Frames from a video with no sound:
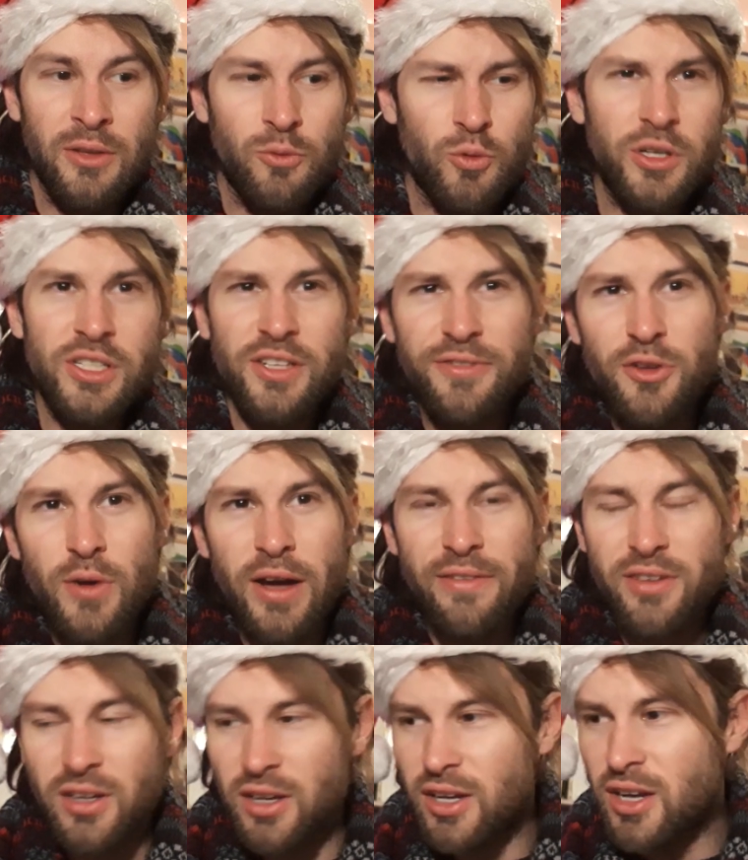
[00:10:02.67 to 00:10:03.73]
Whereas if you have
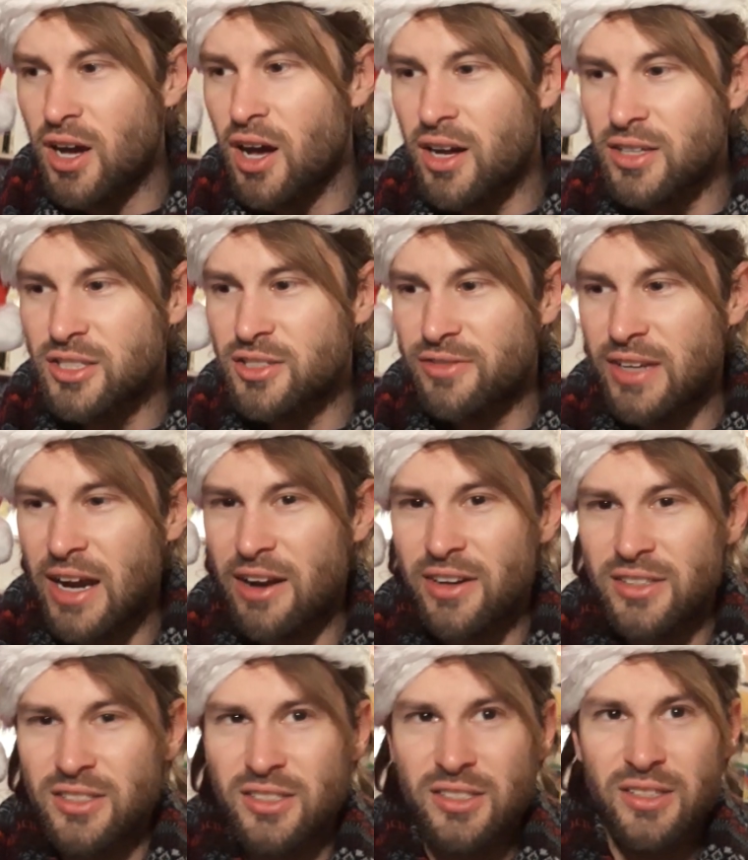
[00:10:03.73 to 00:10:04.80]
a cast of
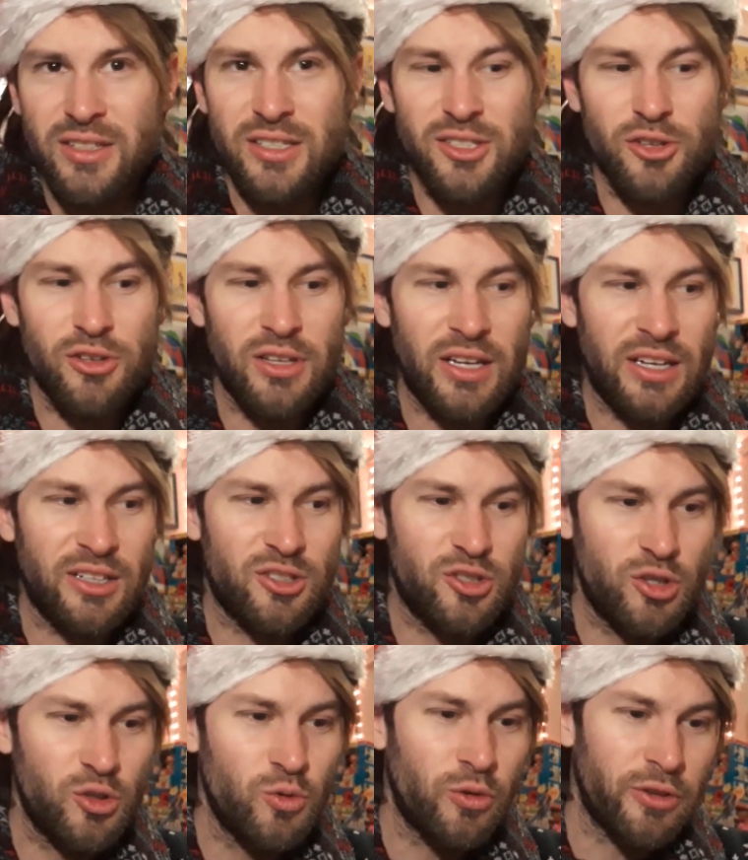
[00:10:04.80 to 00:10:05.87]
characters and there's only like
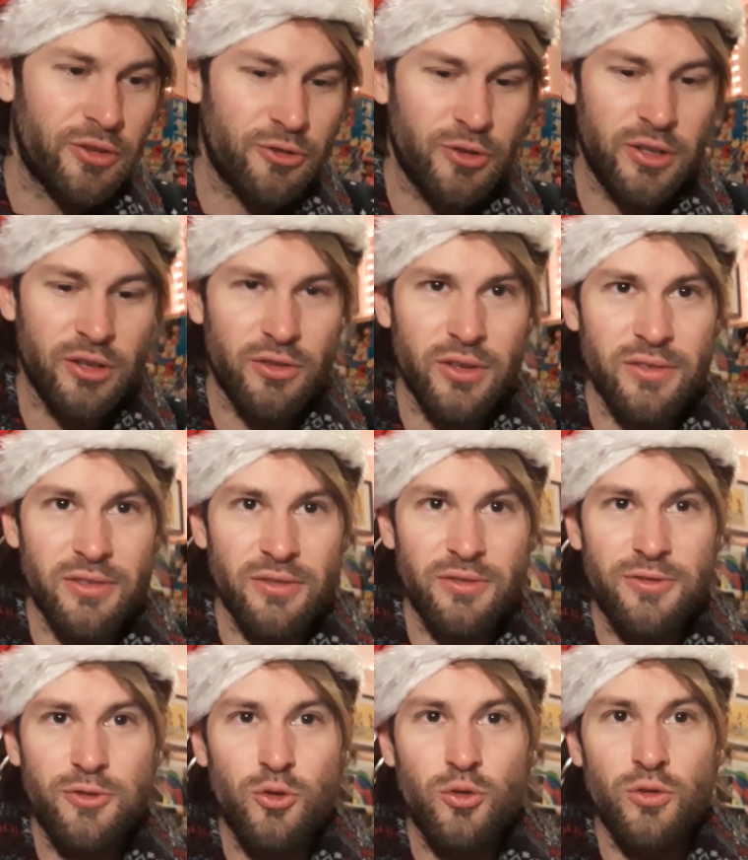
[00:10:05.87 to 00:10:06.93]
2 or 3 or even
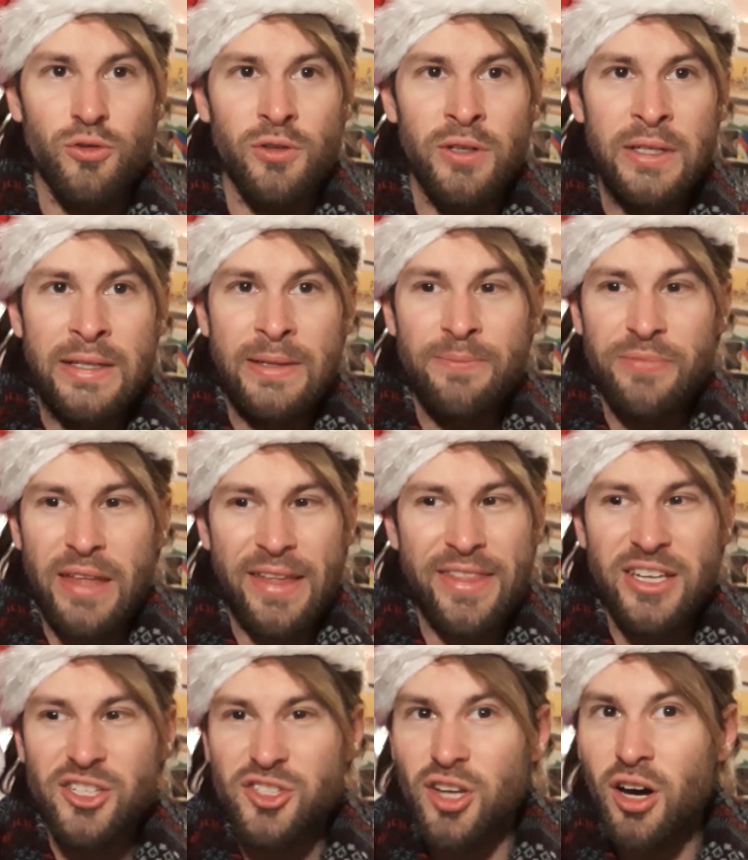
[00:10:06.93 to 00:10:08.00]
4, and
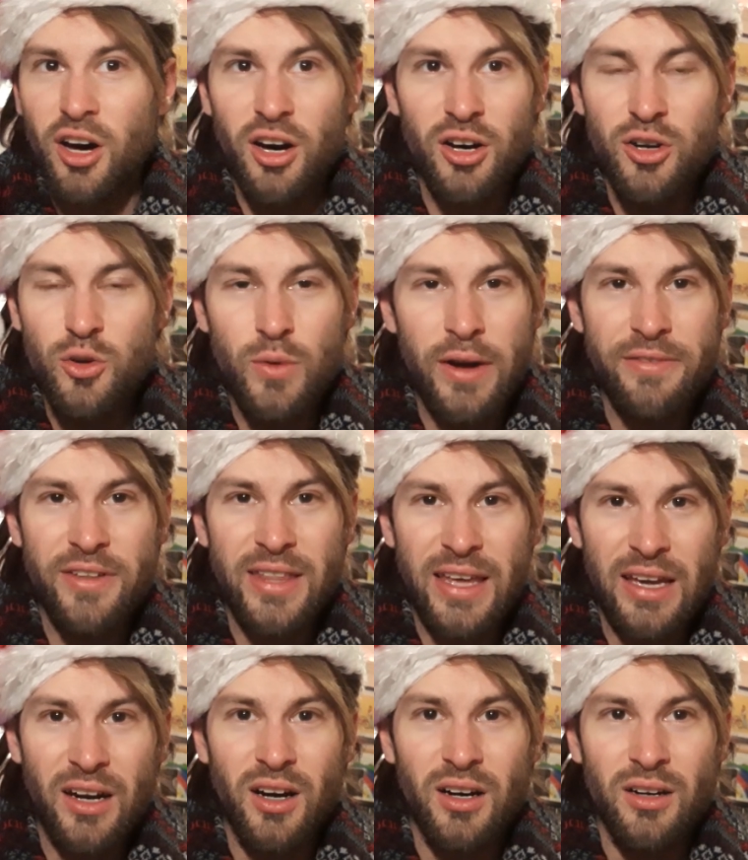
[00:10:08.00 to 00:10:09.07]
they just are whoever
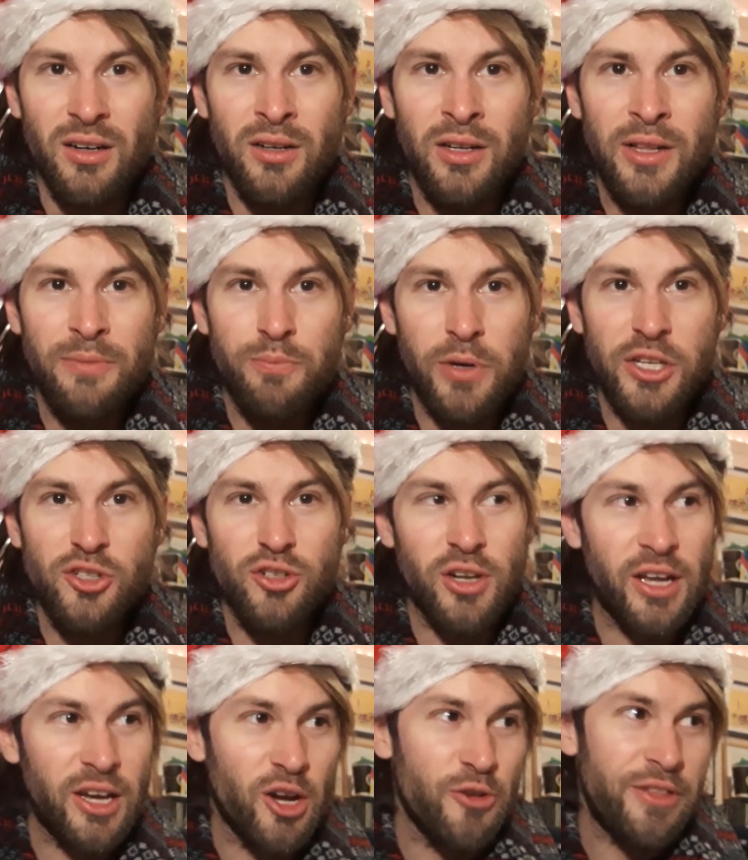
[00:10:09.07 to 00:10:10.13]
they are, but it's not
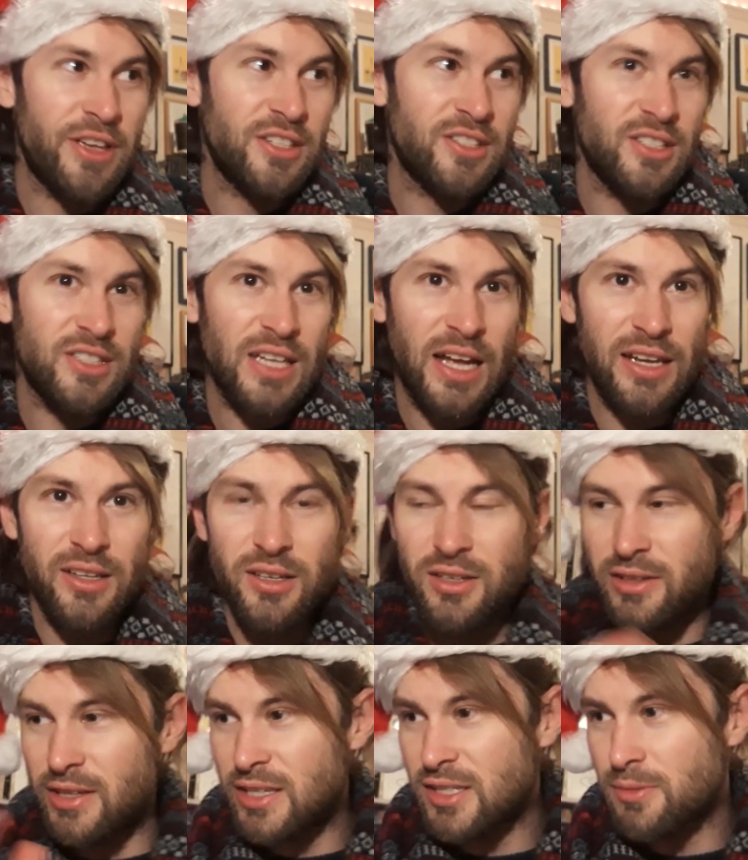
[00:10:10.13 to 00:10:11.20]
like, oh, there's an Italian
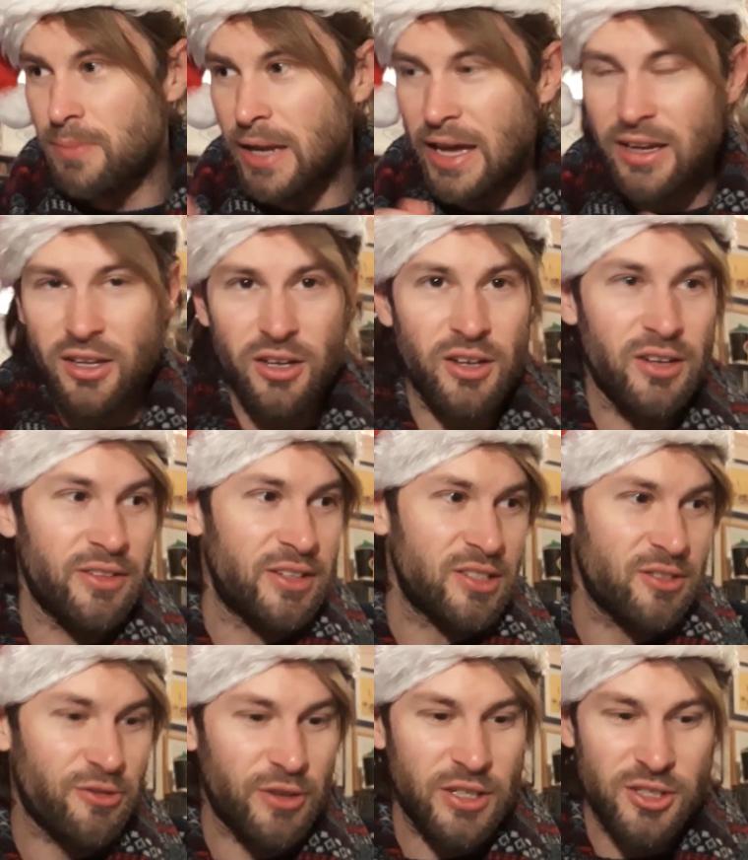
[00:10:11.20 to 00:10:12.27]
and there's a black girl and there's
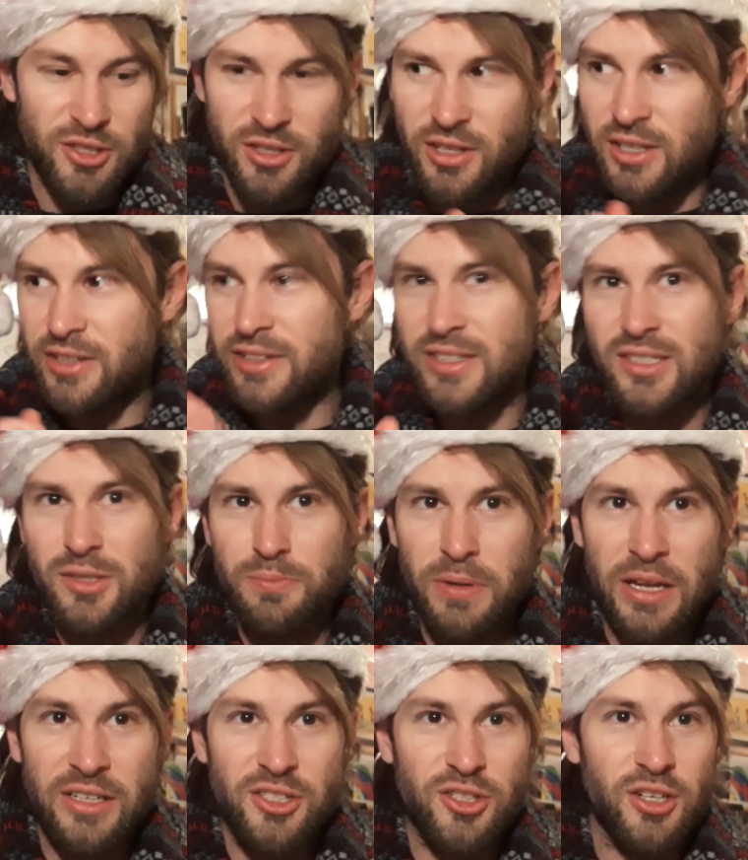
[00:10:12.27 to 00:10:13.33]
a French girl and there's a
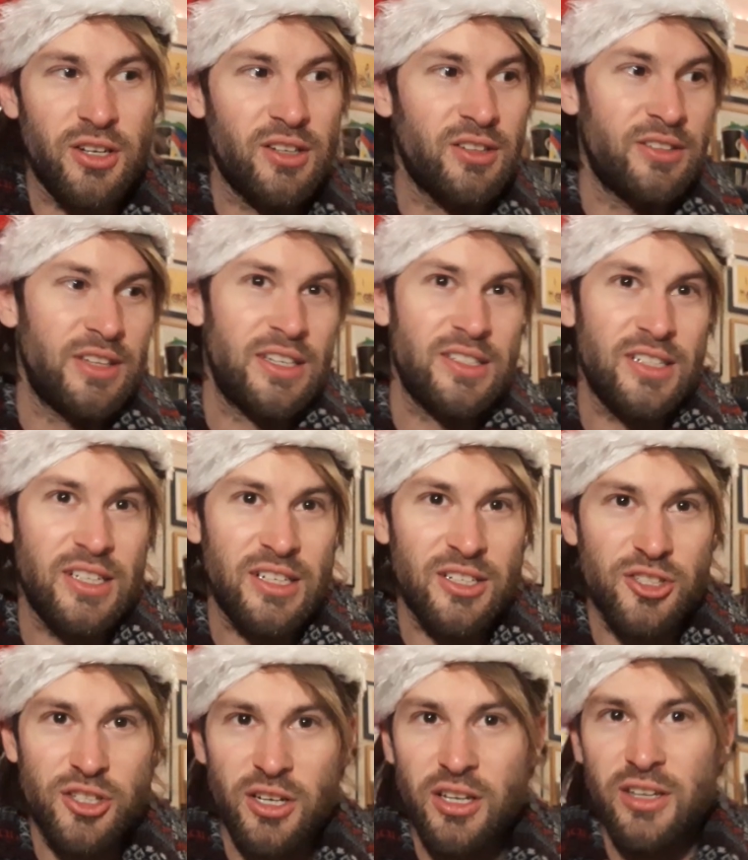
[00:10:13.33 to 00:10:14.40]
Spanish girl and there's an
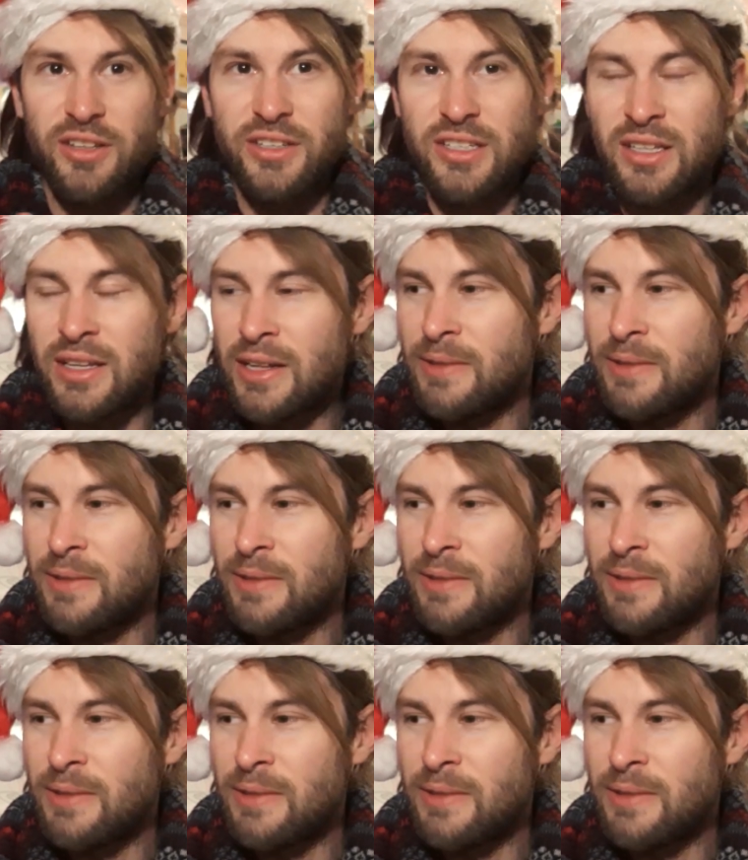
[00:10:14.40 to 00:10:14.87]
English girl and that,